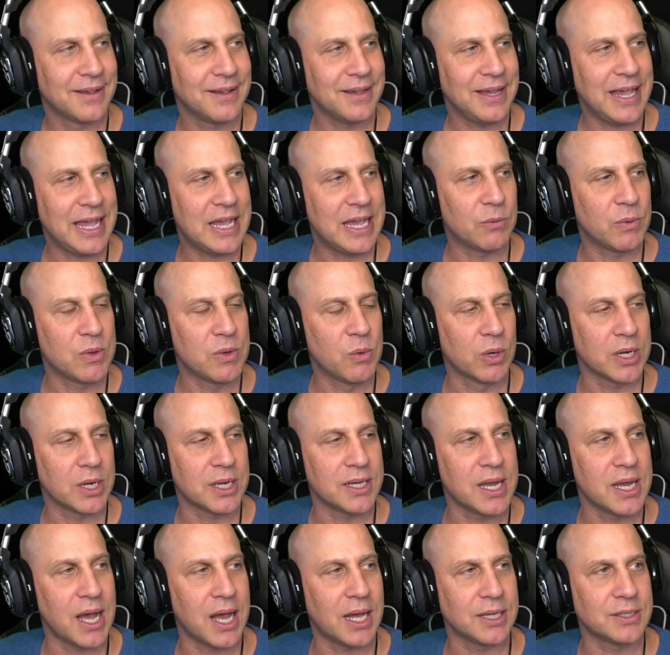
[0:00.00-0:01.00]
And we want a
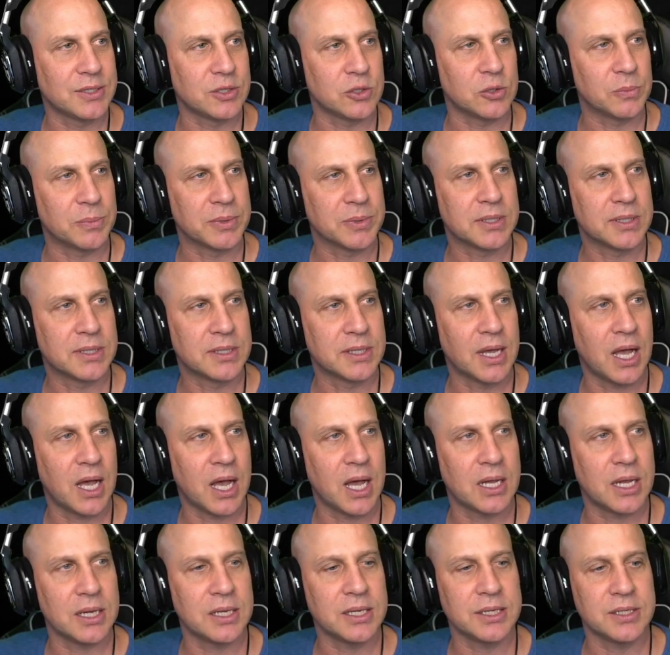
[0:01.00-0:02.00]
non-dupe.
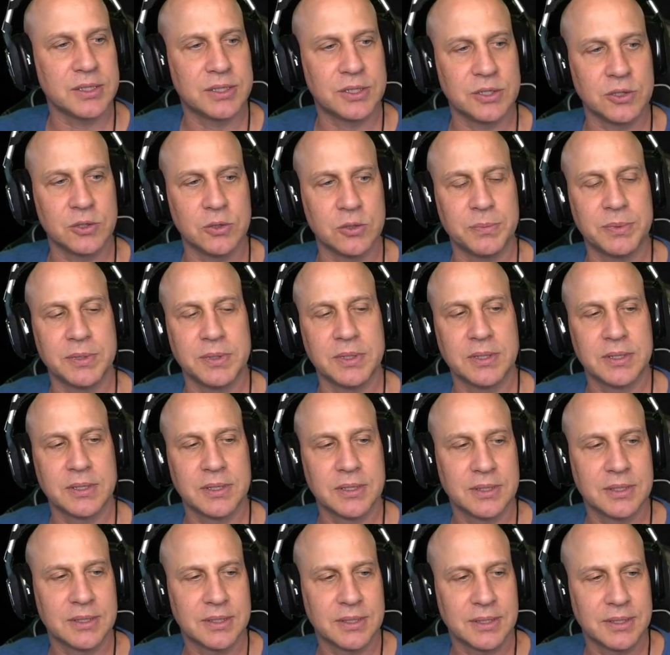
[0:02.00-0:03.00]
Non-dupe.
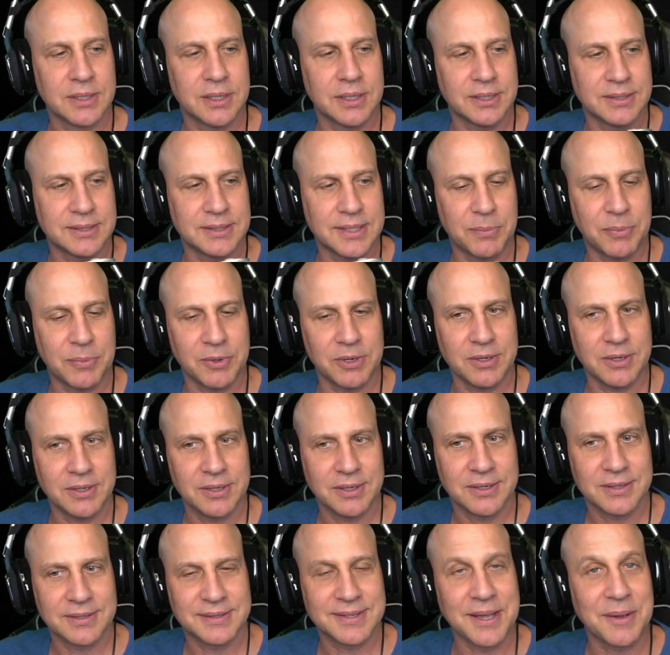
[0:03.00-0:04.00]
A zipper?
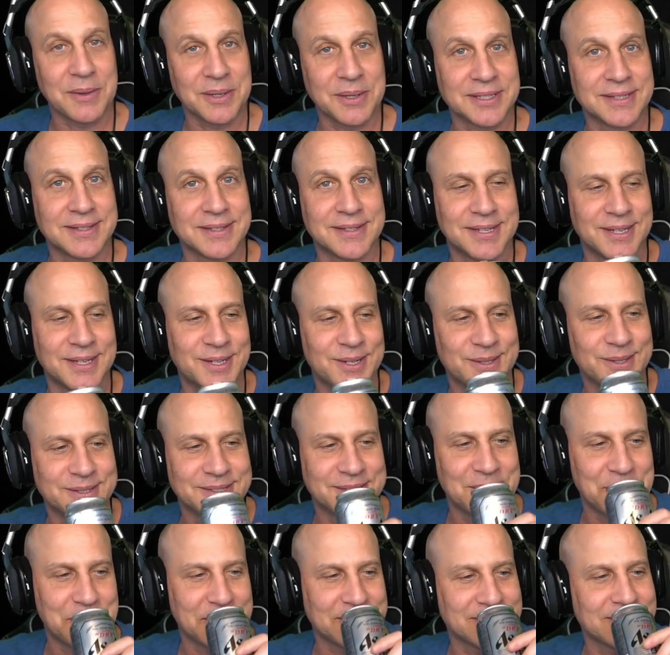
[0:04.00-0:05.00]
Is that what
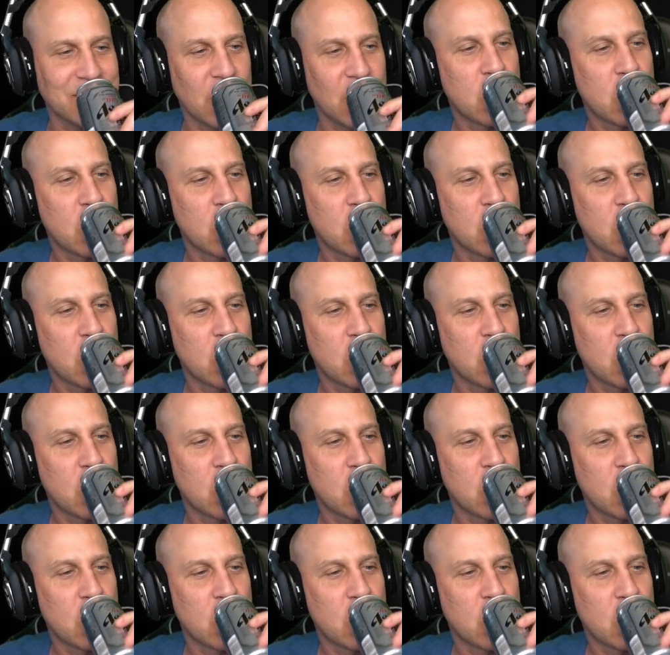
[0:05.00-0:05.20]
zippers?